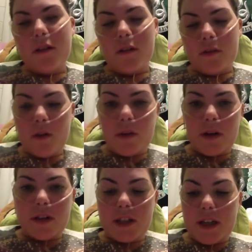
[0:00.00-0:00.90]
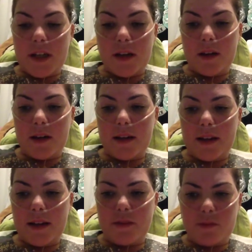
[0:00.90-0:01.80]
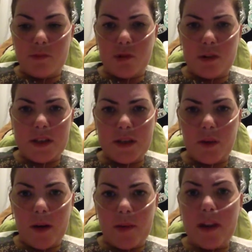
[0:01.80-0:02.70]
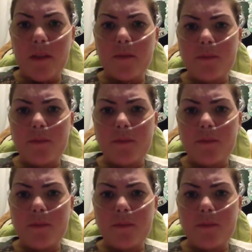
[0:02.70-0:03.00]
from last year, and it had progressed quite a bit